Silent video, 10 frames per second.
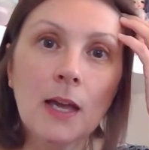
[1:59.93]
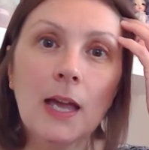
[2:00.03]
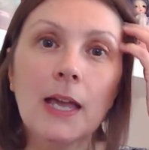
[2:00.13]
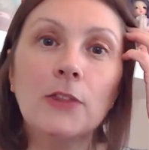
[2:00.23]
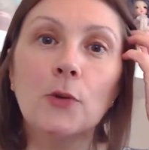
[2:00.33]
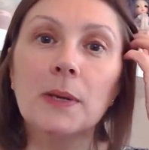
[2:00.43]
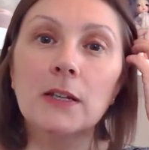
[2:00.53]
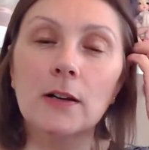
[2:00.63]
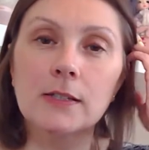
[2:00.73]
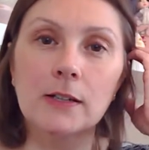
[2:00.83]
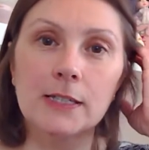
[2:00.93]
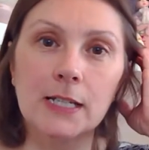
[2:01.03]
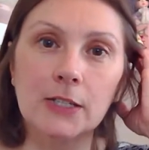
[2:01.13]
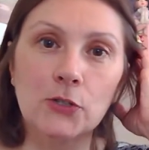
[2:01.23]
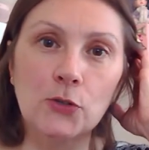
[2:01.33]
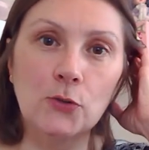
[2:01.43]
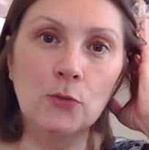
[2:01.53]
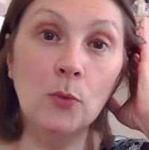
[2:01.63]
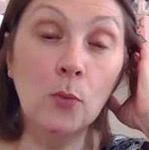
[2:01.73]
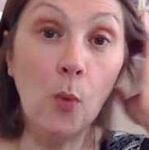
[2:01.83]
he thought it'd be a nice idea to
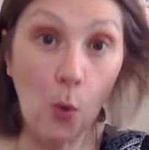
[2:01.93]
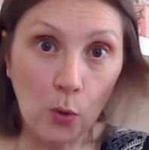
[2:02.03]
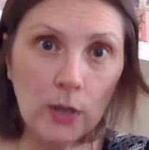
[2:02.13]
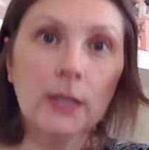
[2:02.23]
walk